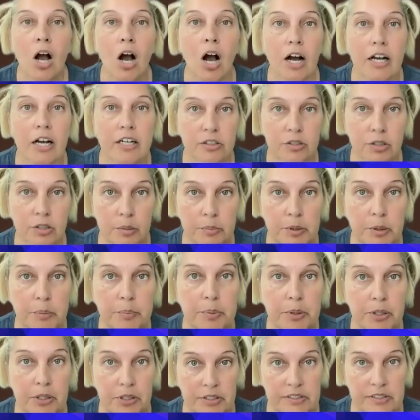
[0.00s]
honorable
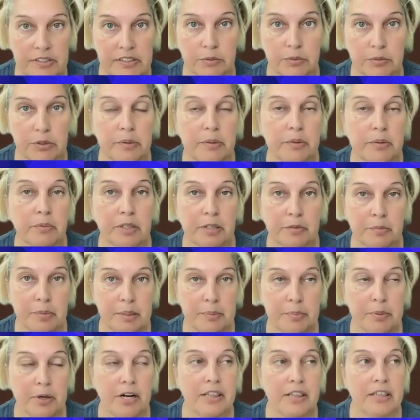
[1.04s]
person would have
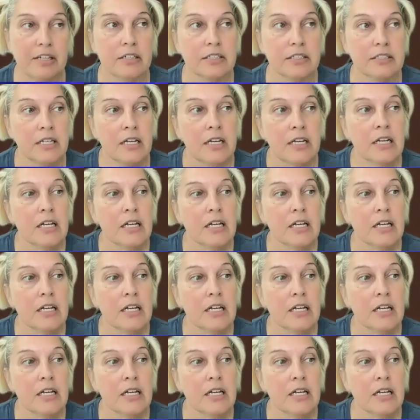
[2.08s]
been Parthenos.